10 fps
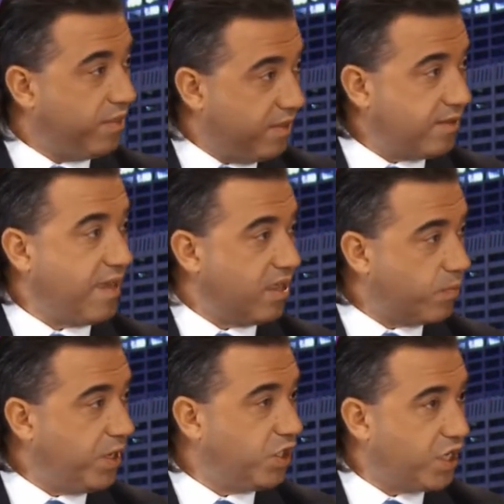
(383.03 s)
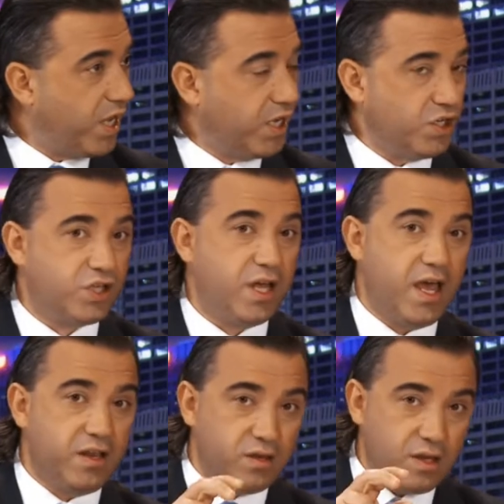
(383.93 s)
this has been changed,
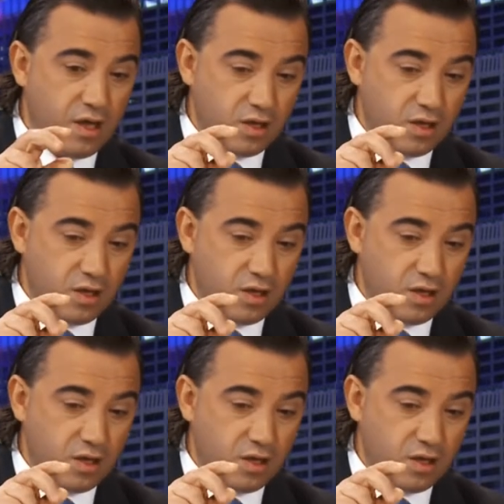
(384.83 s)
and